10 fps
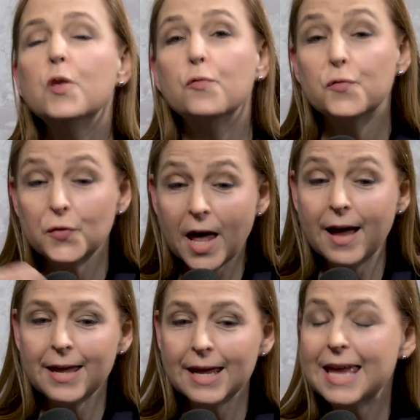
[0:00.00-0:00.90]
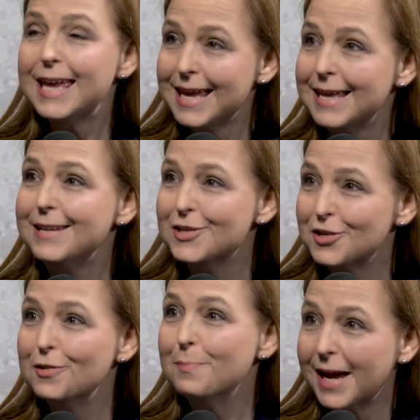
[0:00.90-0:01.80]
they're flying yeah.
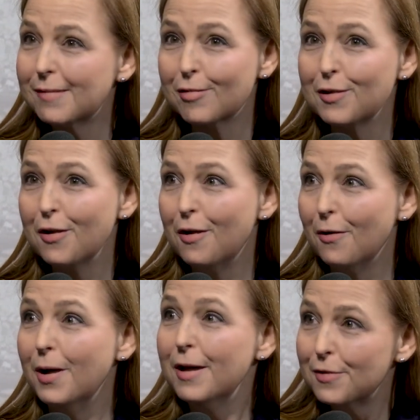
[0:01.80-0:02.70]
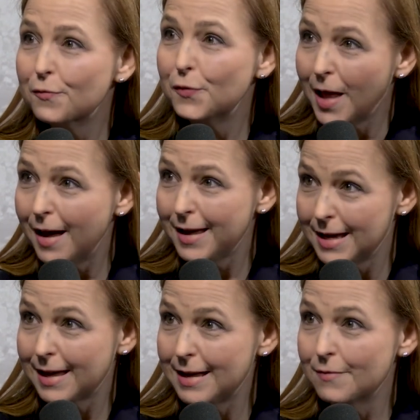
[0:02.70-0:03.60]
into Mexico. They're
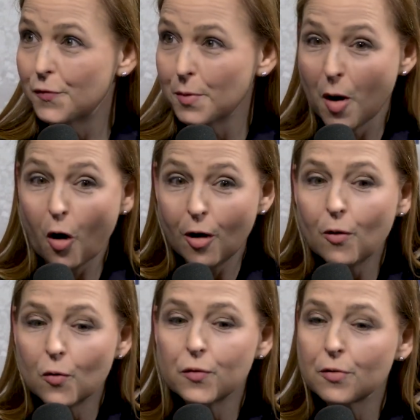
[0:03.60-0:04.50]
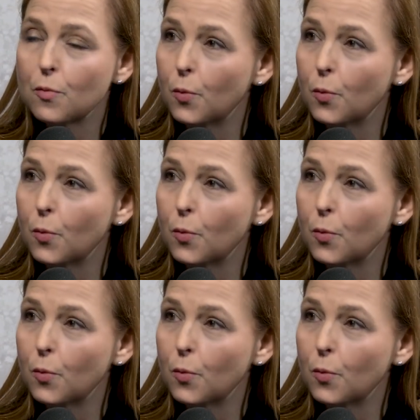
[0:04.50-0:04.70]
flying in from all over the